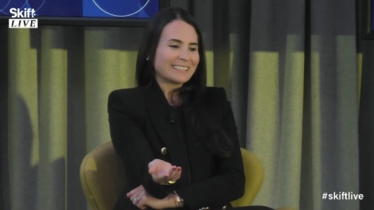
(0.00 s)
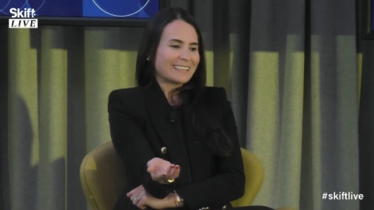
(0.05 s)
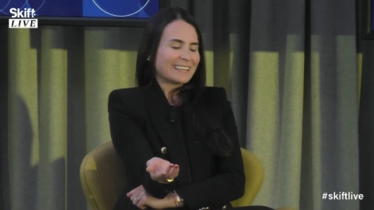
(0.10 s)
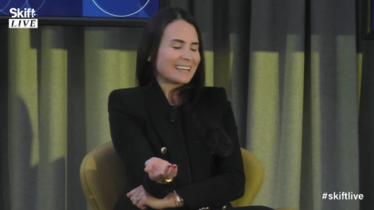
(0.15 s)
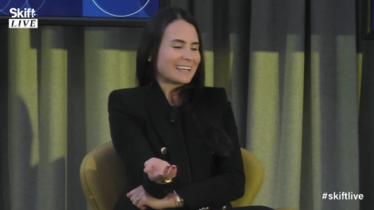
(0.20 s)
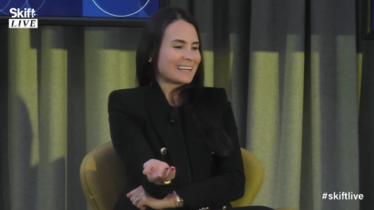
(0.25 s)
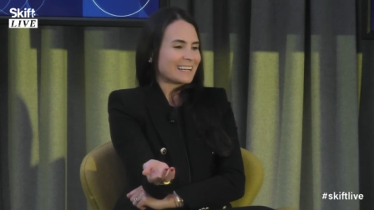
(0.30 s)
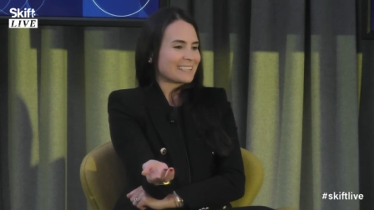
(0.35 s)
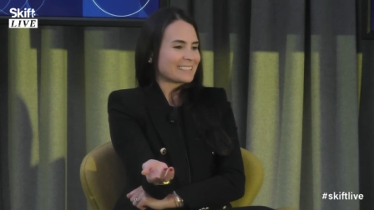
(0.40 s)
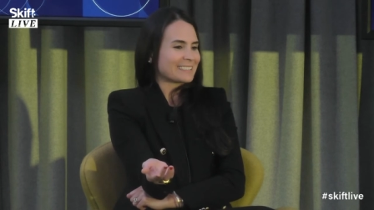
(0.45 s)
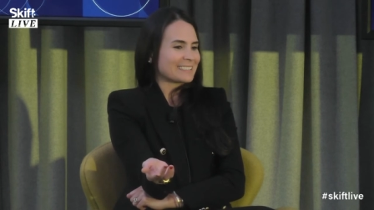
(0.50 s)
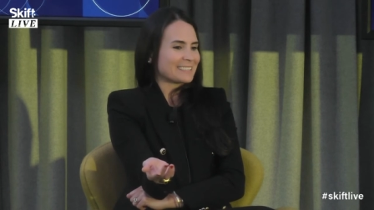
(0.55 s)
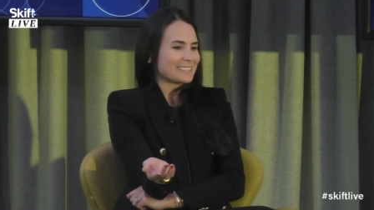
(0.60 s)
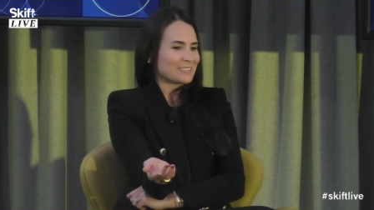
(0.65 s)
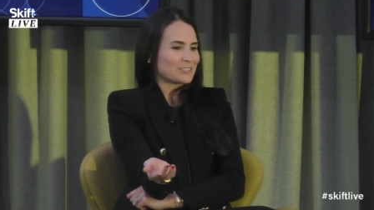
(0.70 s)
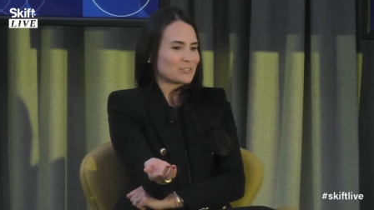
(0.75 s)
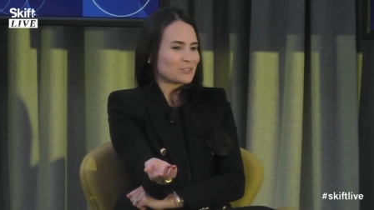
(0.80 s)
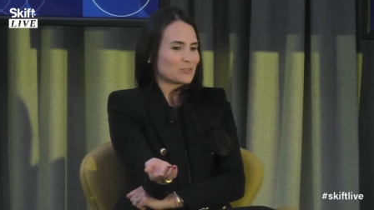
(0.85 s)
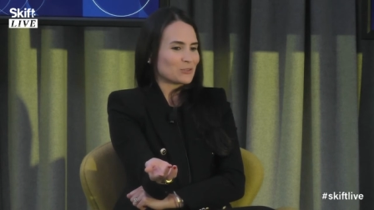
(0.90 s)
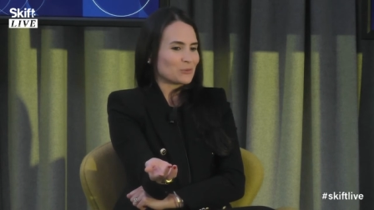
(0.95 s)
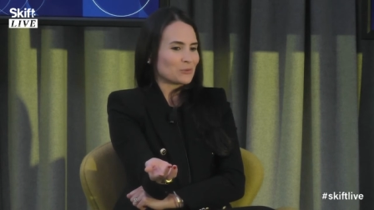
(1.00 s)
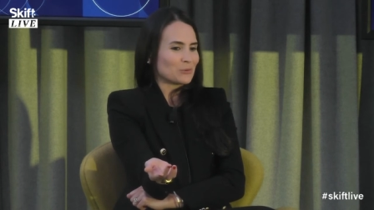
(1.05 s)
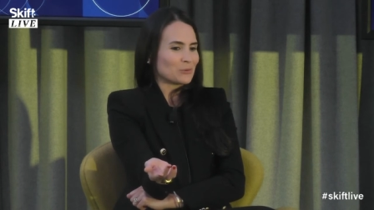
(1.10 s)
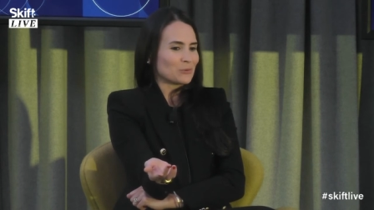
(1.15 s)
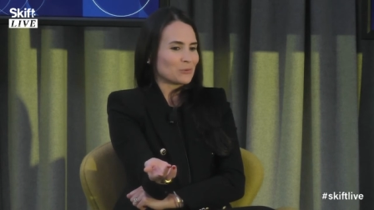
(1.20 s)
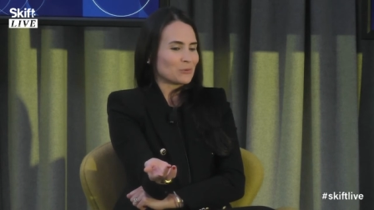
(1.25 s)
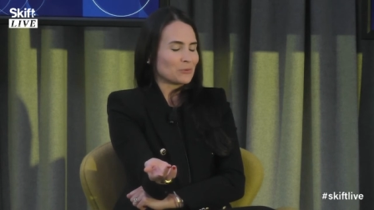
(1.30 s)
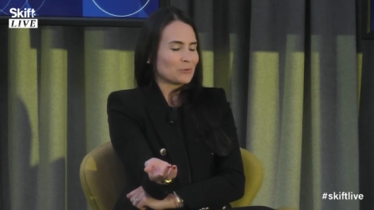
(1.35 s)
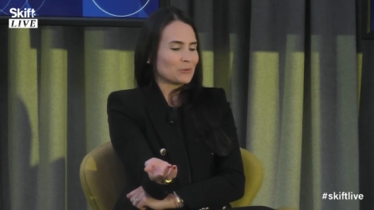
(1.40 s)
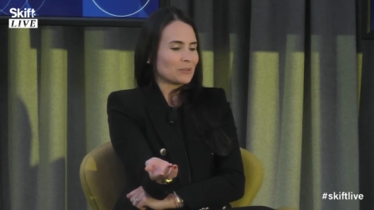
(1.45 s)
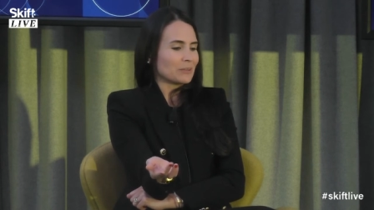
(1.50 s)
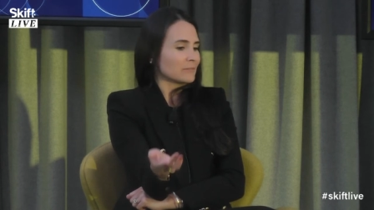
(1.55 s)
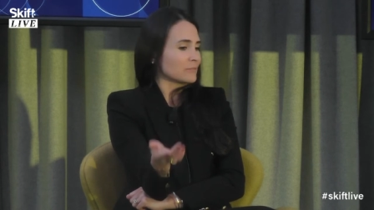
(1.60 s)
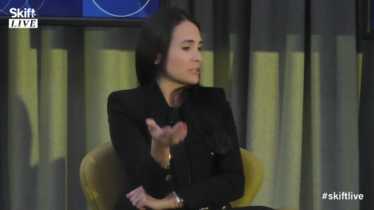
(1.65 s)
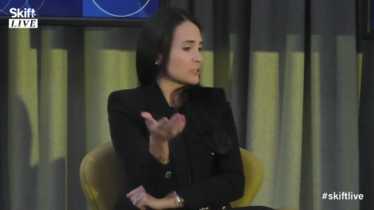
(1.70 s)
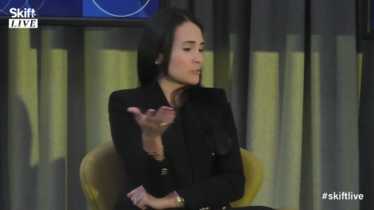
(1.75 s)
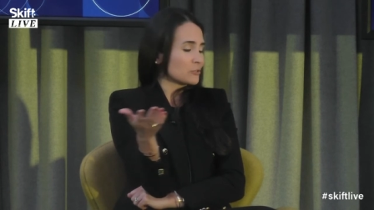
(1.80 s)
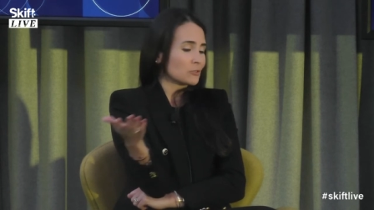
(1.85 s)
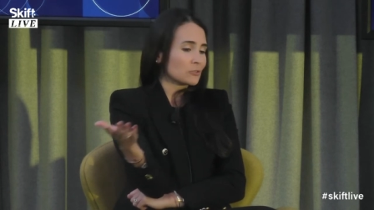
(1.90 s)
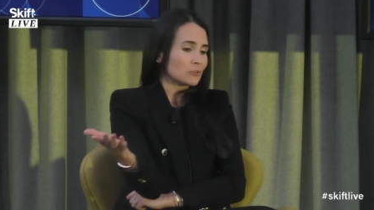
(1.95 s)
assets to
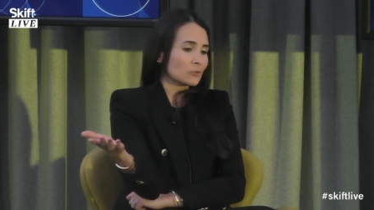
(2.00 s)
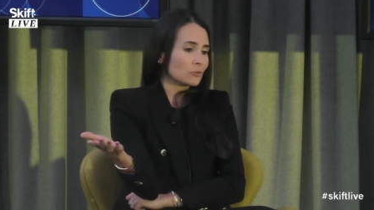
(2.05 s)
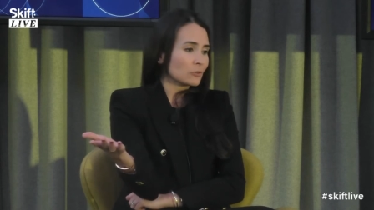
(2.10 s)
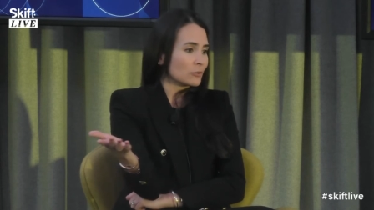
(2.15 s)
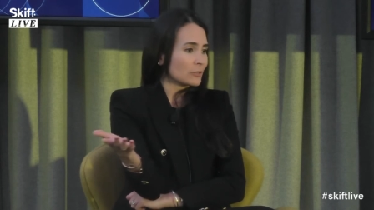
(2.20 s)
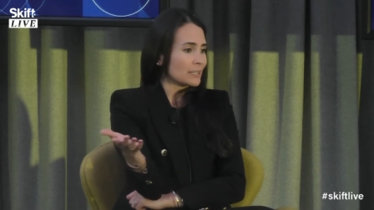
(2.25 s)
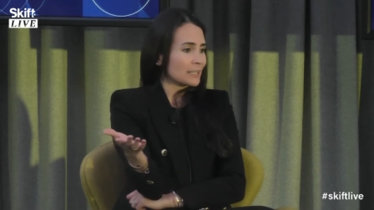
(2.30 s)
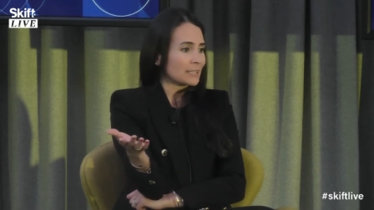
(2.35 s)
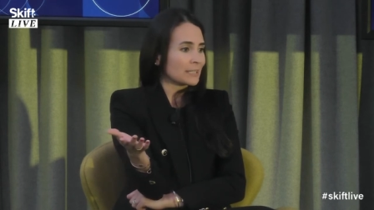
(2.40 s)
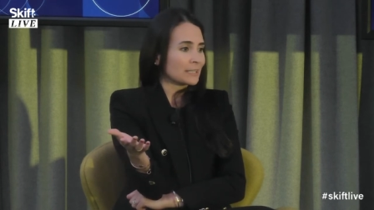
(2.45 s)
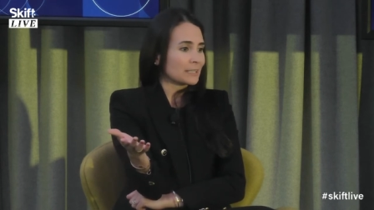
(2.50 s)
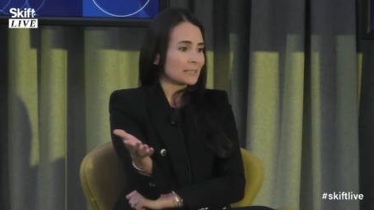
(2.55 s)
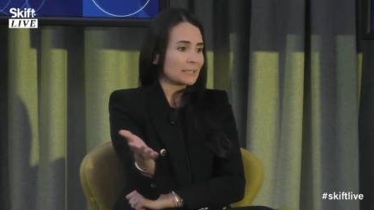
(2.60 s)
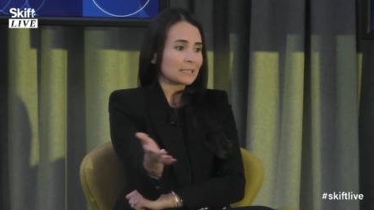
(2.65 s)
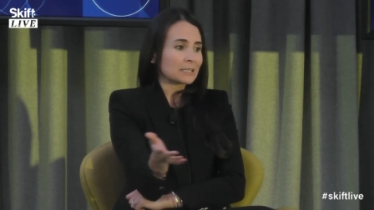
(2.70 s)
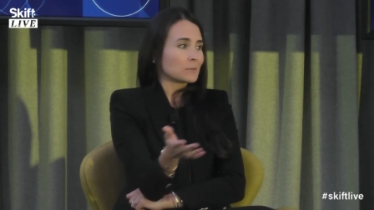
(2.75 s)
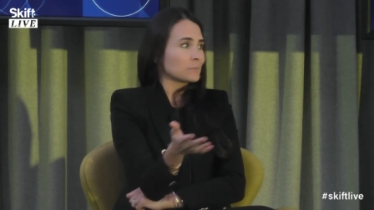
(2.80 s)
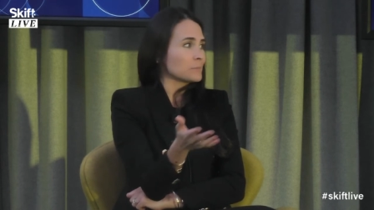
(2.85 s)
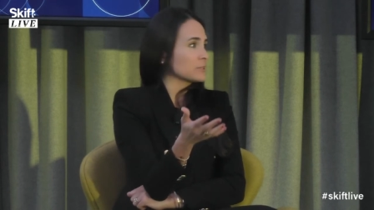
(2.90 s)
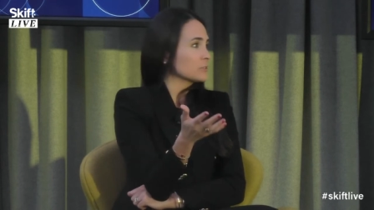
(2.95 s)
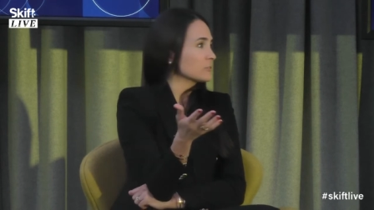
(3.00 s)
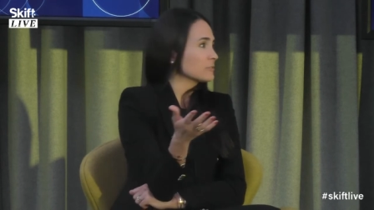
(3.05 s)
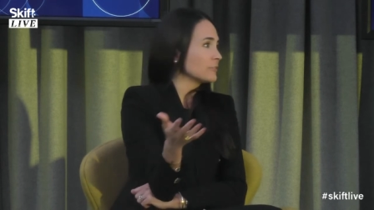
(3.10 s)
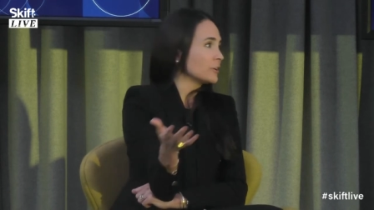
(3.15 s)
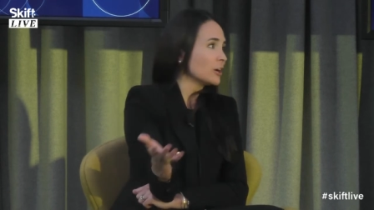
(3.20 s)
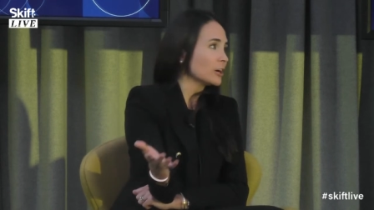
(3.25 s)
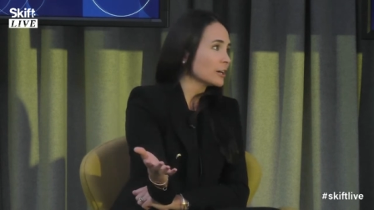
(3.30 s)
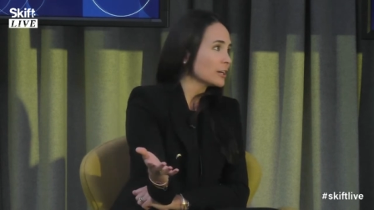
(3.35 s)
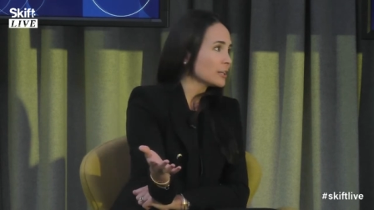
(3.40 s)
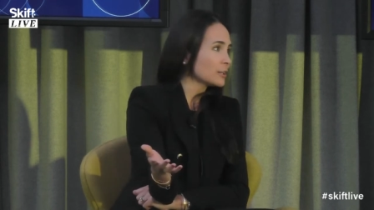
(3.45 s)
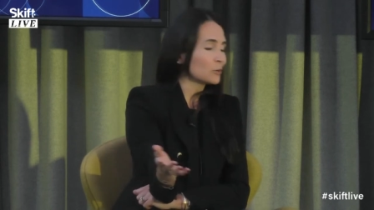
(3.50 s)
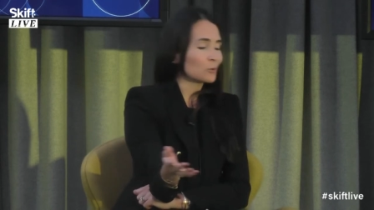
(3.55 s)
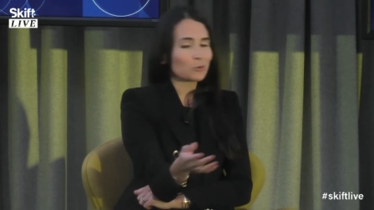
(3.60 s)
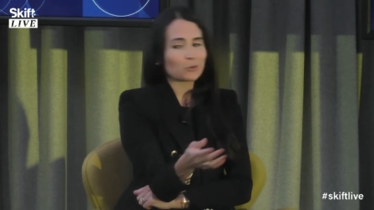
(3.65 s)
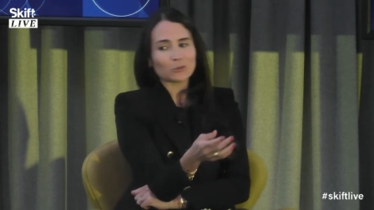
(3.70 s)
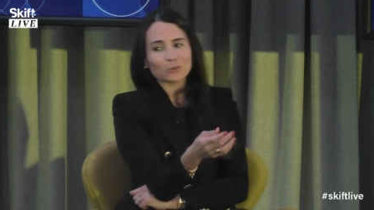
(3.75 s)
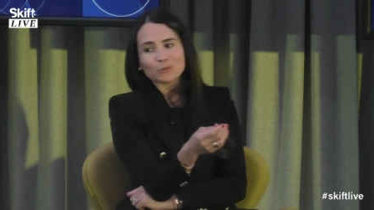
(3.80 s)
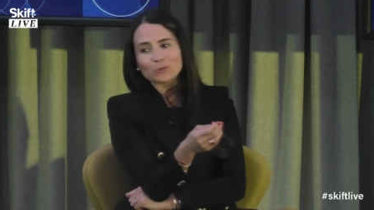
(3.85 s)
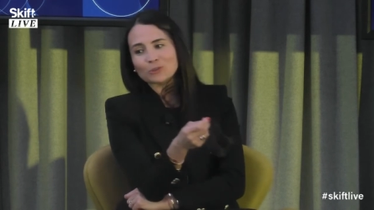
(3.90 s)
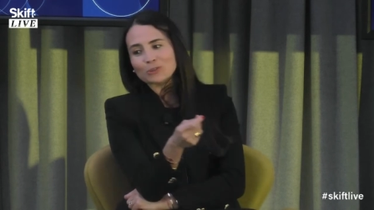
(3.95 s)
investors who look at it like a piece of art
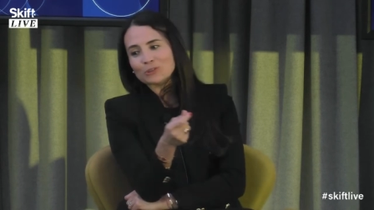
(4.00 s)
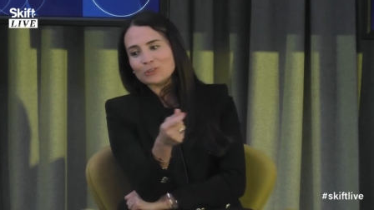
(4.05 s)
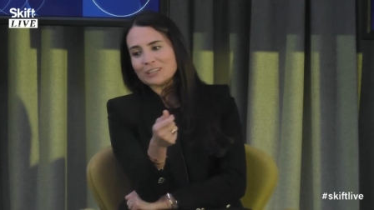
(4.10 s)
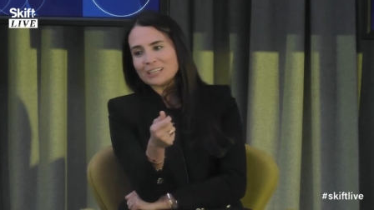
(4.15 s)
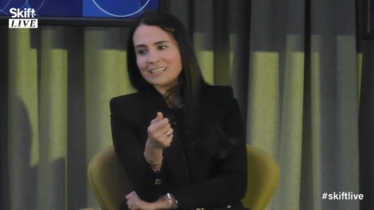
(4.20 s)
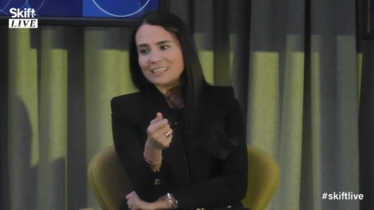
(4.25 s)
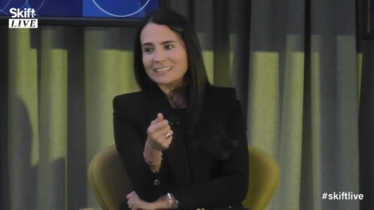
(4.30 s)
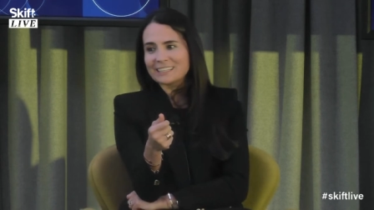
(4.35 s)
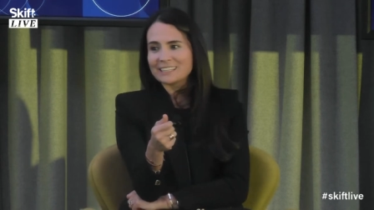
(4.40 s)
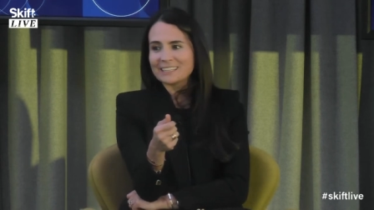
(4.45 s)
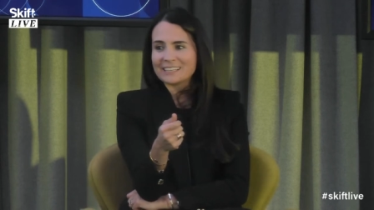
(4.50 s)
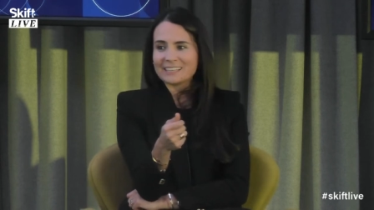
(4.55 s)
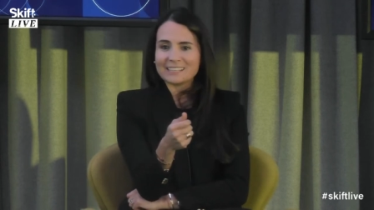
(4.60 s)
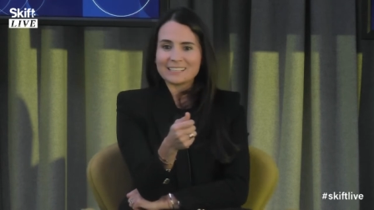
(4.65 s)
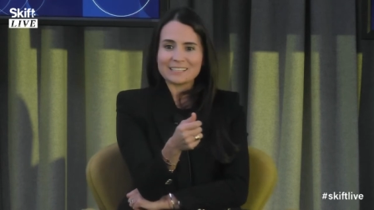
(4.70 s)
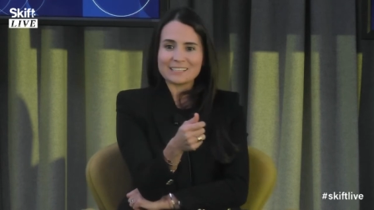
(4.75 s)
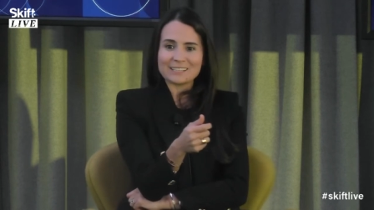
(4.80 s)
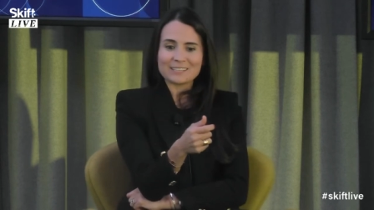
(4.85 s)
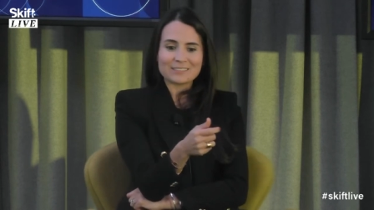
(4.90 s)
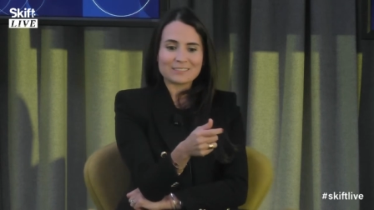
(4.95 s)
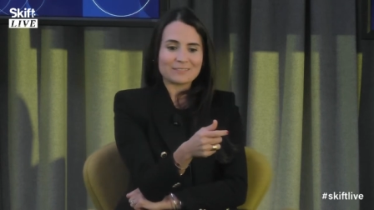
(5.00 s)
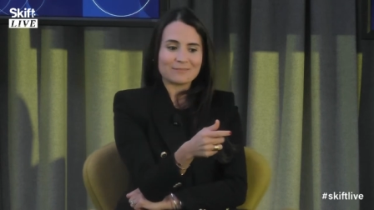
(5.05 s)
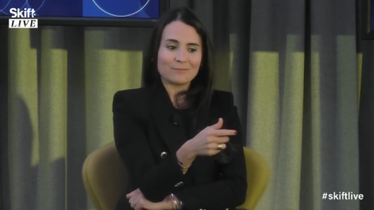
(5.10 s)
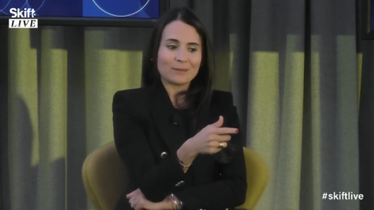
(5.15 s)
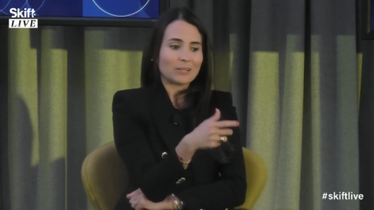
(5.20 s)
or who look at it as,